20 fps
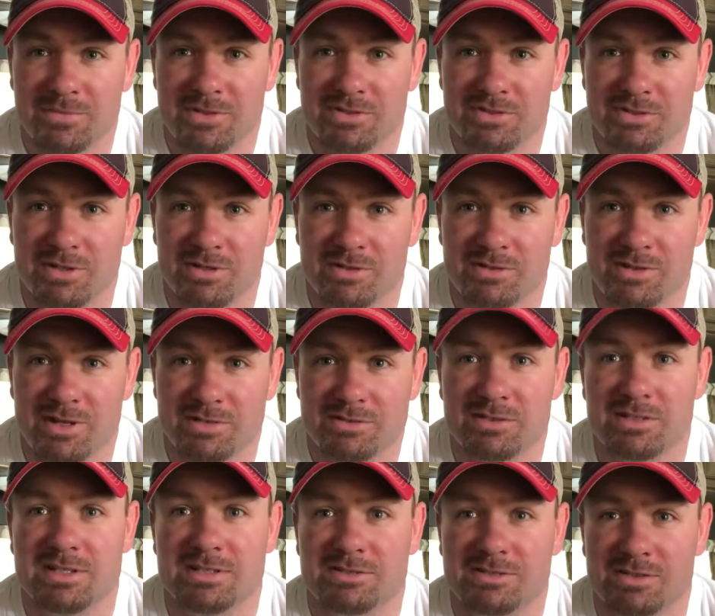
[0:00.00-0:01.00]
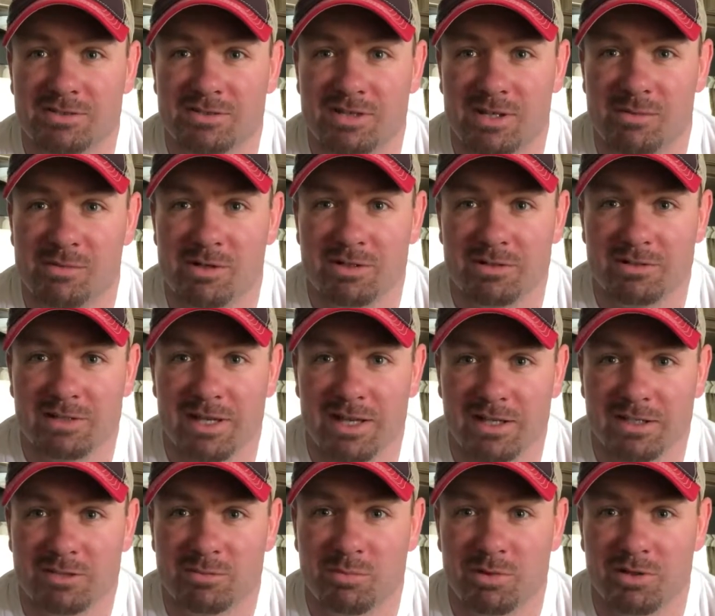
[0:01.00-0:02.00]
So as a Lean Six Sigma
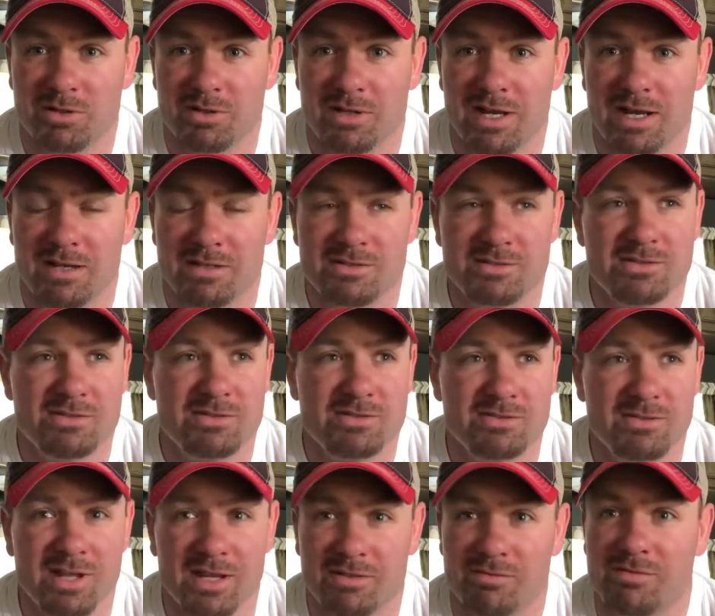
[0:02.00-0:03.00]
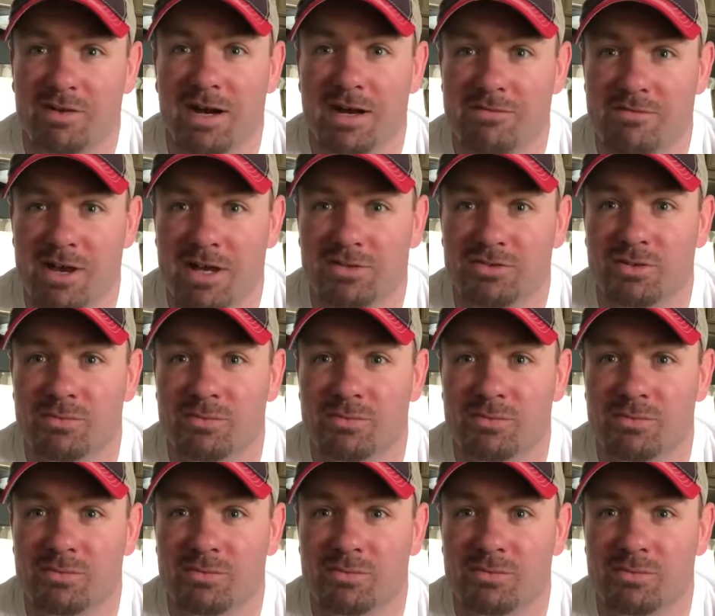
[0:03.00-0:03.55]
expert, I do like 5S.